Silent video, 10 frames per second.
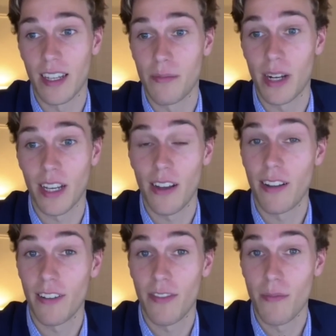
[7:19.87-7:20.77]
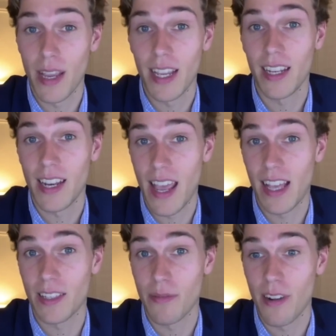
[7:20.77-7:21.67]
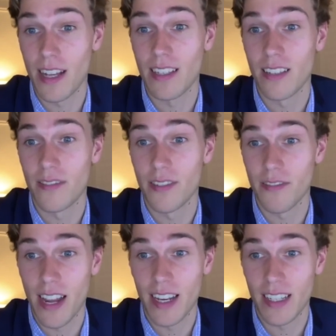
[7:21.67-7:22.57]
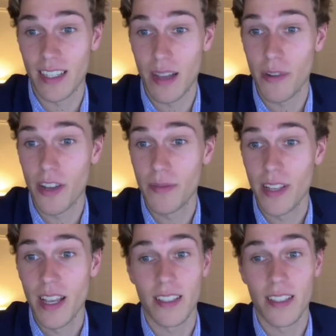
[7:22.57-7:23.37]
and by going off the median house prices of surrounding suburbs